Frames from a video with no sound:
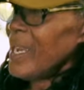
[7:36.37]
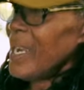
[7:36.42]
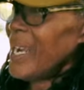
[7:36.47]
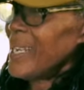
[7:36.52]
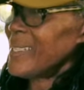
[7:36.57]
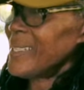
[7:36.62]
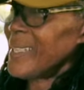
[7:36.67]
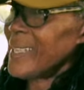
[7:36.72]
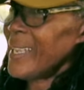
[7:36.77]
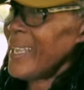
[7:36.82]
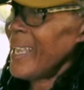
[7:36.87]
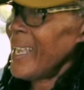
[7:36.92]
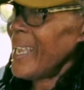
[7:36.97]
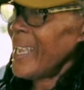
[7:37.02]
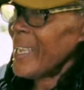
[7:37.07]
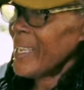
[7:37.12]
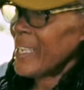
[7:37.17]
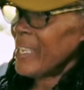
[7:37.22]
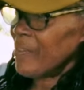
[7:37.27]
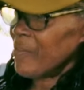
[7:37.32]
as a
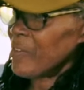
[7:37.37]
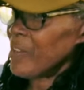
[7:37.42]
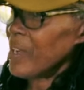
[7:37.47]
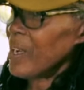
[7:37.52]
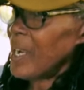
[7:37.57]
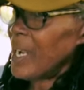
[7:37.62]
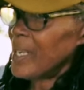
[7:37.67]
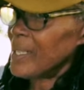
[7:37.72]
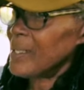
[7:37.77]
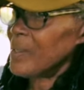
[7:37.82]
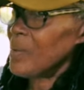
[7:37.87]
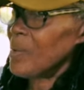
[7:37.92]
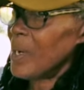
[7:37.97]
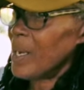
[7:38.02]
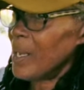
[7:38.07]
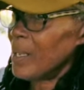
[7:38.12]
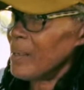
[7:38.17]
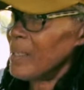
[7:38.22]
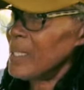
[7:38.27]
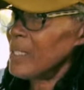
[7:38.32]
caregiver as
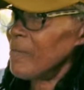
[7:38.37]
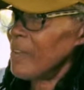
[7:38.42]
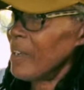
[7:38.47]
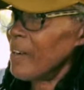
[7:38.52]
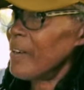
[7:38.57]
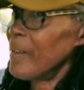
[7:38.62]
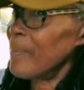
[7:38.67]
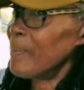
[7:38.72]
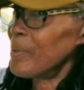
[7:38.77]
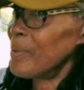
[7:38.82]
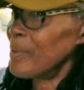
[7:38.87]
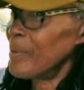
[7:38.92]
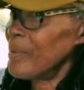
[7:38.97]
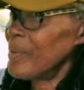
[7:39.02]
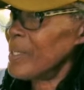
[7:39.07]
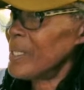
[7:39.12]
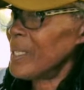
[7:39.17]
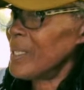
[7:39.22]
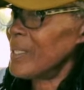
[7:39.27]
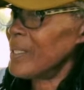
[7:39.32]
well, it's very
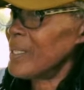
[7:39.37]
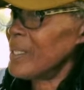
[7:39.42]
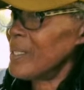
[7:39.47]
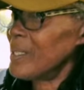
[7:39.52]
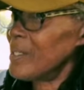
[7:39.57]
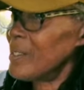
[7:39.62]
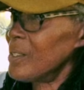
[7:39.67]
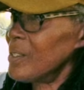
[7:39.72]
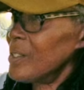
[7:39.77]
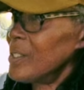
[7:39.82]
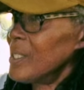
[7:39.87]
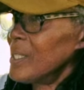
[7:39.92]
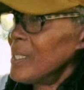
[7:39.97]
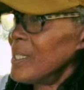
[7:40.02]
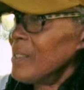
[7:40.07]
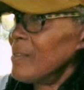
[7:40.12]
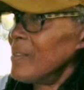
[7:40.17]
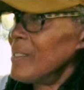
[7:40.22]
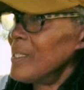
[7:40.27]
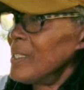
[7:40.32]
important. It's not just
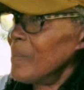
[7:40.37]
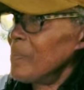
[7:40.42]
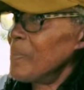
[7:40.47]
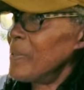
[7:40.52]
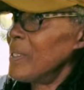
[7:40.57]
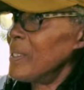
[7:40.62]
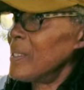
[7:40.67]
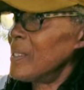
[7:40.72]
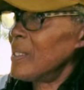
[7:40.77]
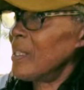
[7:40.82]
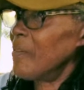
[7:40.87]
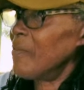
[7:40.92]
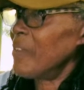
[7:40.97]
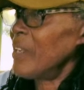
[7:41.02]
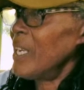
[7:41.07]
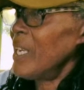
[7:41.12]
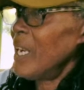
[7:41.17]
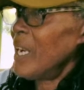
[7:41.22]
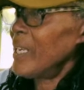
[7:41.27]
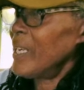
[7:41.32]
the recipients of
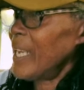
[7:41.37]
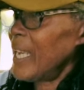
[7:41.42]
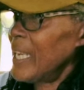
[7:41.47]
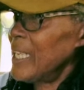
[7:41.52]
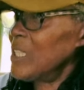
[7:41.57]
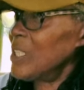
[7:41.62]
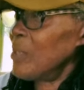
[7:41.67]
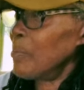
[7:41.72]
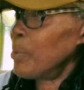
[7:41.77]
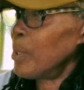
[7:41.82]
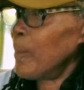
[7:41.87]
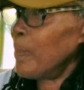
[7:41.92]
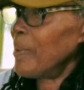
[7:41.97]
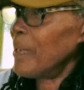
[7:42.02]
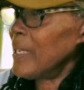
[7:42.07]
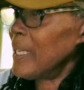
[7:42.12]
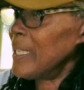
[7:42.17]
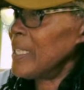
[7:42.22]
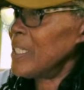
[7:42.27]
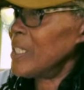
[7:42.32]
an ageing
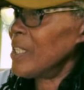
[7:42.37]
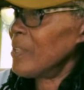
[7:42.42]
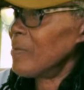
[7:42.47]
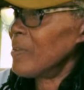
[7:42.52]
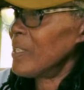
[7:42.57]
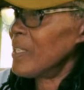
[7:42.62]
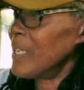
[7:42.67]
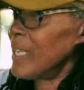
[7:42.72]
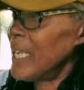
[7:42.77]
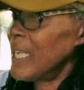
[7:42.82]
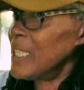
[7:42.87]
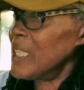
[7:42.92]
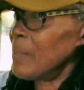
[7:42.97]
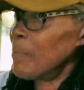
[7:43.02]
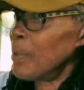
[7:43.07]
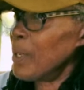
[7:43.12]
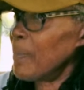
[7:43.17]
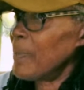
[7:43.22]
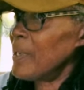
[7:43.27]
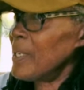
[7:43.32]
population. With an ageing
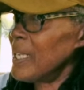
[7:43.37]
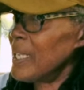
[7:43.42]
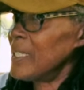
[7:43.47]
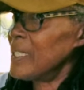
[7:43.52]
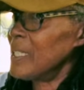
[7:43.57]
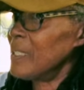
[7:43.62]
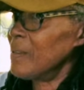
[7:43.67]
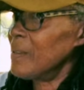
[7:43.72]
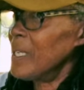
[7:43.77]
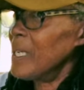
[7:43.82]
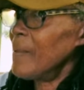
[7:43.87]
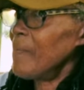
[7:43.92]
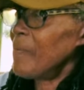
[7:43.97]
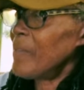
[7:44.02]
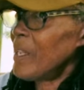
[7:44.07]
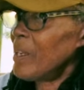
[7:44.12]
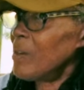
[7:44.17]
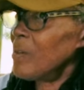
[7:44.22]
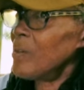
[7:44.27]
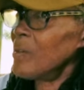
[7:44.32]
population,
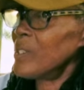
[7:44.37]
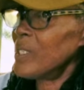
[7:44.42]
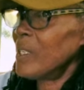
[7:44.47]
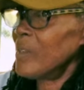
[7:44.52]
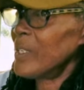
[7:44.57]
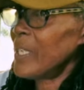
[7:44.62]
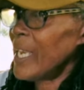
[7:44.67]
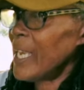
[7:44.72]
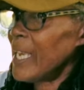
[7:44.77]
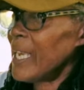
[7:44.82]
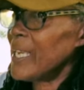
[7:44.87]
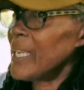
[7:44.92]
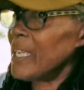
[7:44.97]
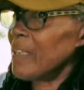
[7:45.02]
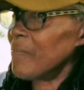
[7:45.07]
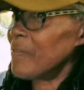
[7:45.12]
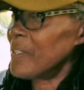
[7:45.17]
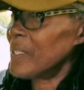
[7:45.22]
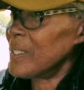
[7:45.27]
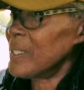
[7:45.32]
there are also
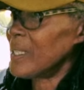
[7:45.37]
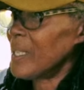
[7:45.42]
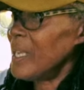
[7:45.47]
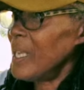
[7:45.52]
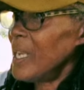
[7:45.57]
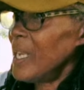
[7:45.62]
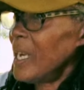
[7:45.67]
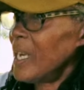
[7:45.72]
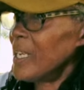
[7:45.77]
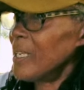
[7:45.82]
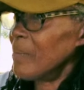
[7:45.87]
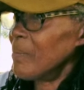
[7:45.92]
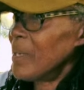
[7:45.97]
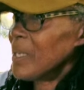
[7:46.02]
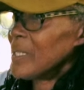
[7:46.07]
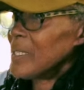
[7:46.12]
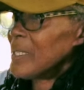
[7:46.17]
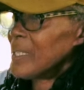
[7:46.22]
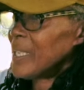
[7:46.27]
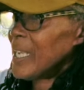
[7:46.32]
caregivers. And
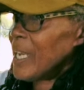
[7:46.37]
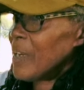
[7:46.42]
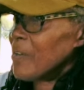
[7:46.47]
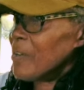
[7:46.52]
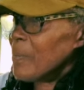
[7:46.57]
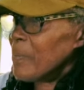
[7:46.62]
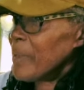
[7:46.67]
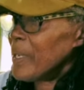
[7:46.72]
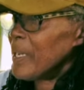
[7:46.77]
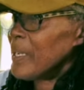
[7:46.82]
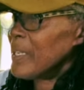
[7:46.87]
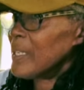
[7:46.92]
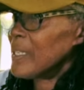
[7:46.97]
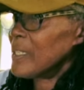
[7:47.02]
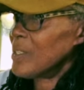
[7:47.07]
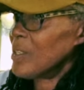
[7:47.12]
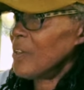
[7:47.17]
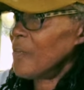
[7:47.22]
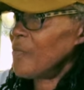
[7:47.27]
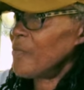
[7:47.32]
amongst the Caribbean, it
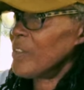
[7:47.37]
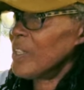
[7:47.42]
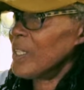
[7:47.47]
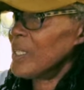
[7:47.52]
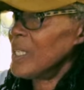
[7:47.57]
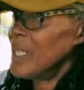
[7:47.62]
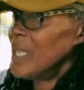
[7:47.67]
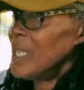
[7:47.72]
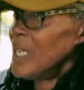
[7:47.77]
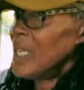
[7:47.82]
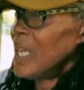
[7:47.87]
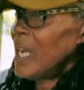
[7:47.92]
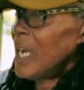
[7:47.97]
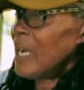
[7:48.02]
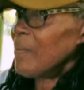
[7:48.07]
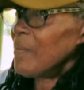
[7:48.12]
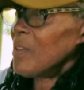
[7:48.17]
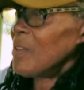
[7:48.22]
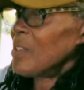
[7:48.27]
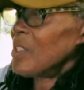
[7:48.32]
is often,
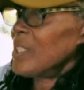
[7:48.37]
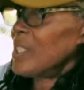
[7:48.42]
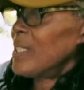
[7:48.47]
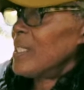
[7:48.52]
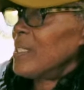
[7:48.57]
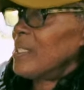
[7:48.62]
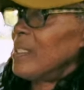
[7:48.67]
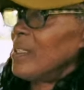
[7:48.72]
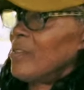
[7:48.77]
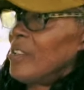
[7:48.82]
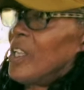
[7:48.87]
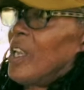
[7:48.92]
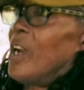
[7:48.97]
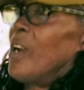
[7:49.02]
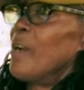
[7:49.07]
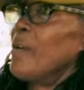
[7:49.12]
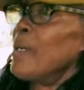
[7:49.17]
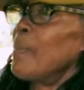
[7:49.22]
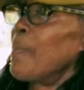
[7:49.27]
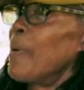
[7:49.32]
I'm not just the
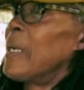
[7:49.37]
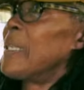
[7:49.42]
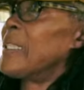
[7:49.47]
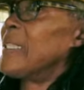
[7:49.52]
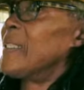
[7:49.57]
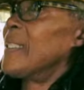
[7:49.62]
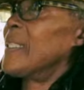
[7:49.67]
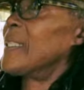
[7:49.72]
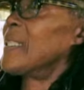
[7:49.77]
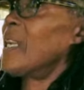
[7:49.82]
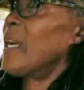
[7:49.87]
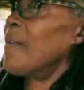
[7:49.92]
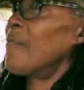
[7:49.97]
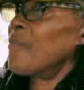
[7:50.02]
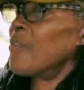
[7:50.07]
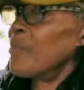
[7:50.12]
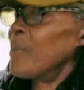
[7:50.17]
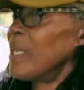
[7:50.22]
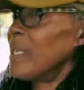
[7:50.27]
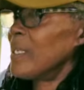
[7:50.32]
only person that's come
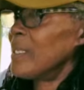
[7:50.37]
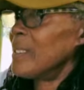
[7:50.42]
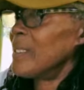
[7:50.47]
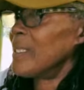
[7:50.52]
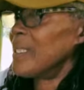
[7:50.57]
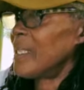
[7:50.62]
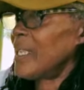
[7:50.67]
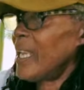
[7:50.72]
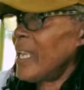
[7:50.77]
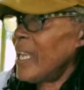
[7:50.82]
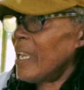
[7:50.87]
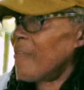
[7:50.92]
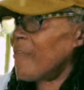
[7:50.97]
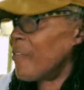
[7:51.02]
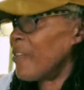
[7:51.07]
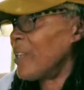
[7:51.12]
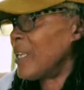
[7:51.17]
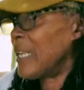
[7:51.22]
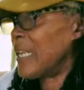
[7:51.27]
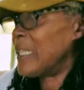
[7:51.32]
from England to care
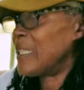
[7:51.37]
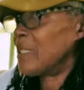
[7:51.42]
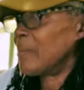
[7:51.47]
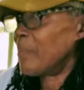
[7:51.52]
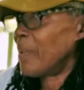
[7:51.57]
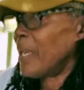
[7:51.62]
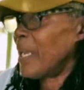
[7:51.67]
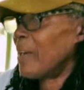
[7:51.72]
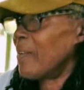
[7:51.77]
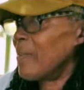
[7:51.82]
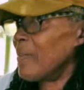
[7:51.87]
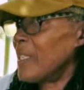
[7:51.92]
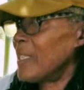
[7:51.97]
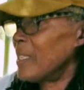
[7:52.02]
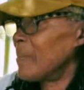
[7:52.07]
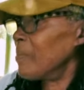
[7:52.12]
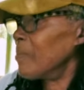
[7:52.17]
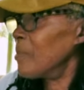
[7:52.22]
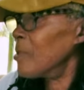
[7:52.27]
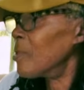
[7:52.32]
for an ageing parent.
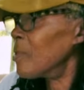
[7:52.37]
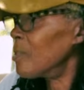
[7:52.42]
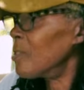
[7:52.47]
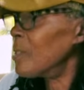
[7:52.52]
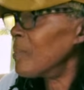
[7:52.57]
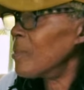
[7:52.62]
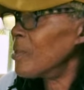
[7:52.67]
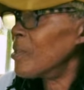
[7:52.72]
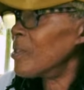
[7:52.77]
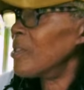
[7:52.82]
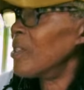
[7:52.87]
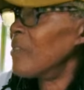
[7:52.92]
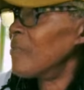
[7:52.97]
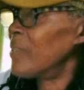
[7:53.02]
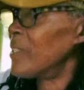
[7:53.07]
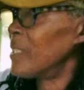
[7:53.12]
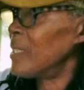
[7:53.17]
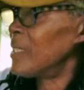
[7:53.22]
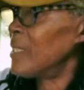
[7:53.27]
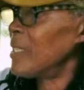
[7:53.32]
There's more and more of
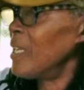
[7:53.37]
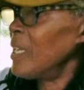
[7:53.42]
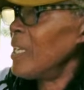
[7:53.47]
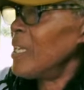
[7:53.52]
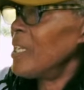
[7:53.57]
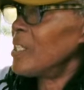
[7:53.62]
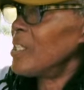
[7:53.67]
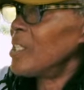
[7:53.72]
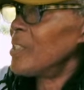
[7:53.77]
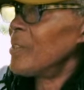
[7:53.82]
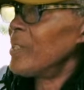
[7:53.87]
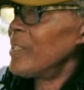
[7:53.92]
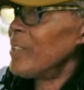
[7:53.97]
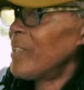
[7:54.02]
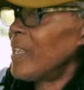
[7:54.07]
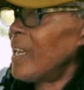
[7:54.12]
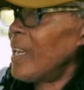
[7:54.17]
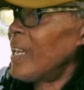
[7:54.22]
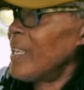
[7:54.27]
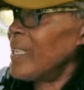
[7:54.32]
us doing
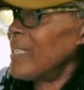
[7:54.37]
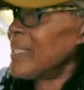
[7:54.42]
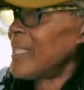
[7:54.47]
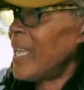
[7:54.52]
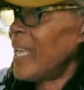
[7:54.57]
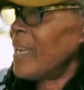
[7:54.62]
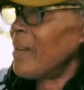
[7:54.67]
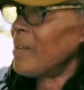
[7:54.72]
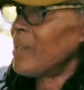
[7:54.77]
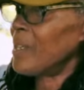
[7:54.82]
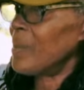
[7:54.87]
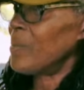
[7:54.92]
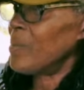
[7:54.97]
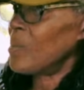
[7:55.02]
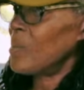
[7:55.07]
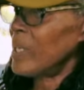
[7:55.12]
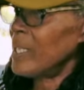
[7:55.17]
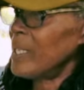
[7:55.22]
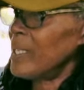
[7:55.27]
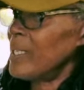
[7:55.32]
that. And it's how
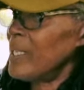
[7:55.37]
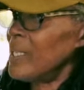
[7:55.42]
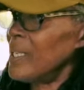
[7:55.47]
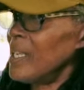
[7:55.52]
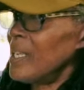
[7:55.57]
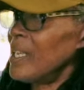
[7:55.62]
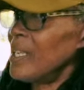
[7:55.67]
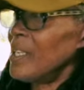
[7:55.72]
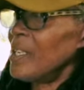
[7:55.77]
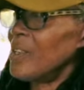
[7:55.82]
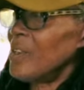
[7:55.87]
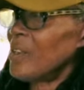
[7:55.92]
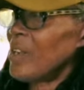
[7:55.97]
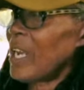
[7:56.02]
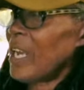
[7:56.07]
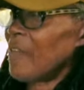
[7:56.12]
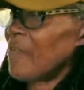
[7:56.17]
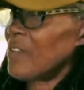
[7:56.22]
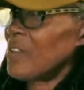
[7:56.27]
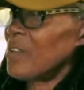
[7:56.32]
can we look
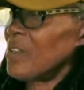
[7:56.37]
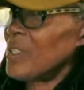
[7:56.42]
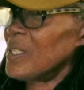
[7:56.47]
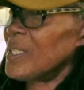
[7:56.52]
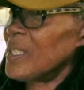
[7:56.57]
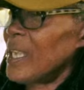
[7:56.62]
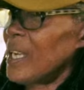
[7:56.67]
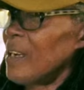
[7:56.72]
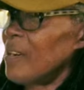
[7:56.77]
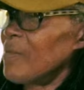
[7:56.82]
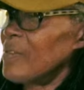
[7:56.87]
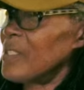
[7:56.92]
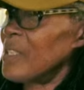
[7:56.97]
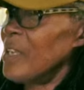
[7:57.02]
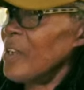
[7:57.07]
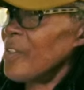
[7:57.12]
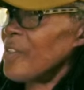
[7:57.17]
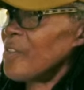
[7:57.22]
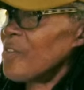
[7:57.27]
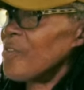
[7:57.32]
after ourselves
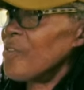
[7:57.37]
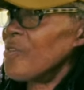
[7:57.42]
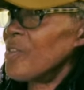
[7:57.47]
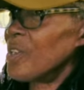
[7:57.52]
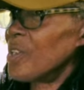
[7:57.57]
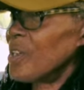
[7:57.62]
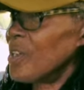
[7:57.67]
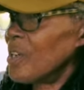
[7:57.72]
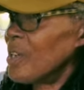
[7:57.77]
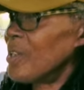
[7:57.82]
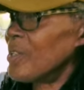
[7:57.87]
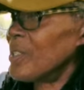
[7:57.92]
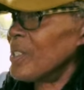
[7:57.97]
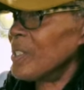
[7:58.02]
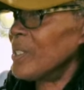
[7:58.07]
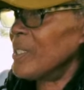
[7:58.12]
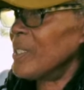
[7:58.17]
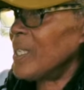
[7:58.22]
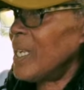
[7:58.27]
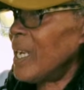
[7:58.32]
through the
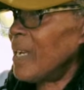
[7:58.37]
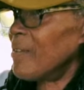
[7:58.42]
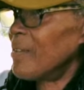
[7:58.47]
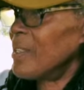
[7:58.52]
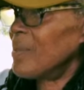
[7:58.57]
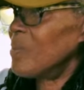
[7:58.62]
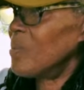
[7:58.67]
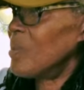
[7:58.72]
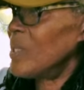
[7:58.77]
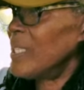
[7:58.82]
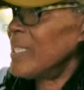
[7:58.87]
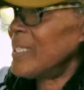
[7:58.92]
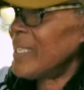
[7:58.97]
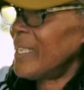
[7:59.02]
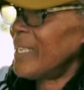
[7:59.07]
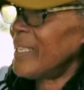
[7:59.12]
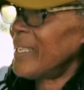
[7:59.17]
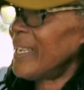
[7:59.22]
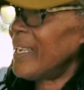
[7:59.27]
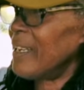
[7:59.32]
garden? How can we
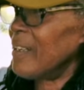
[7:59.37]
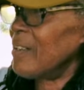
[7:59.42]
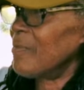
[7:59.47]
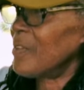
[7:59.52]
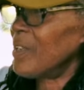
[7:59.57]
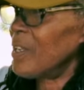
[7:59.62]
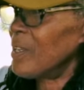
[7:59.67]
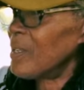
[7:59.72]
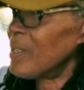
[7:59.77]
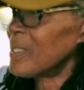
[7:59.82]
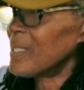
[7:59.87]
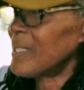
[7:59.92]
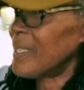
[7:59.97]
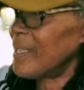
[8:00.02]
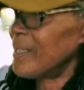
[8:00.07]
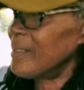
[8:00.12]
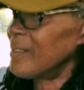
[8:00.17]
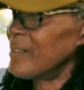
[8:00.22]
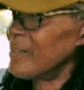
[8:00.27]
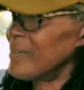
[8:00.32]
take care of
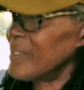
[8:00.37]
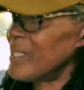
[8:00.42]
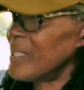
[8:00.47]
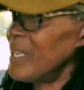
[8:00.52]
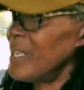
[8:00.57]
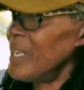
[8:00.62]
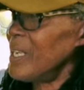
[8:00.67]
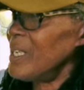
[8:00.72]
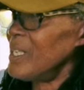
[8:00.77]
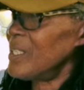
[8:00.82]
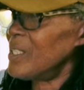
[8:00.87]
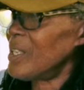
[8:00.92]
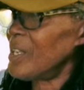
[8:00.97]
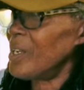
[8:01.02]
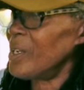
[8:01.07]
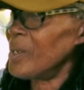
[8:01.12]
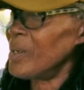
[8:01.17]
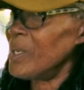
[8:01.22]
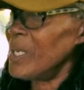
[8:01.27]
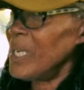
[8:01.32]
ourselves?
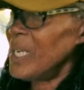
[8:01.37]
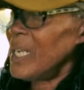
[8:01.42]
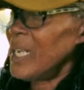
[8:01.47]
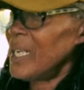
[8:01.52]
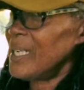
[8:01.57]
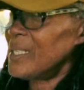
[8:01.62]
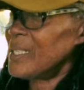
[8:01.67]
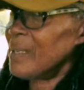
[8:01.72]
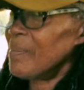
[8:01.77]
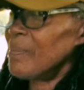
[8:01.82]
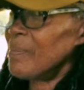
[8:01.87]
So it's a